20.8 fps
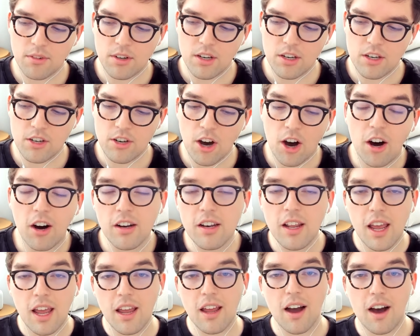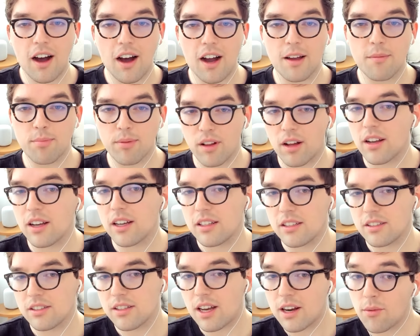non-AI
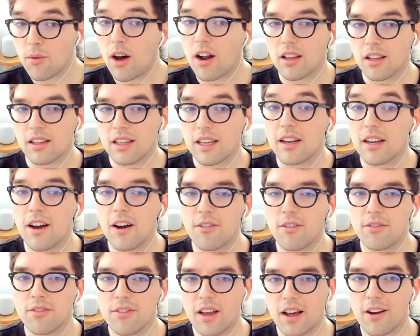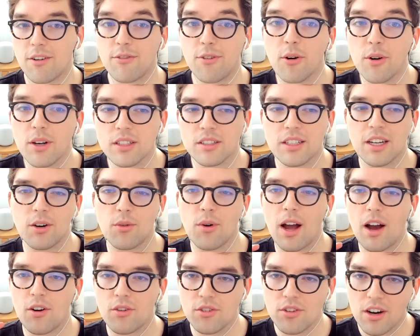plugins, ironically enough, kind of focusing
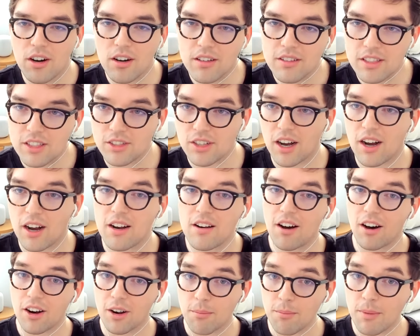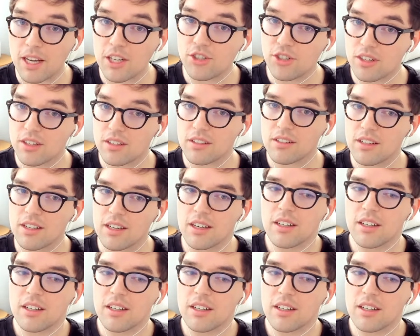around design automation.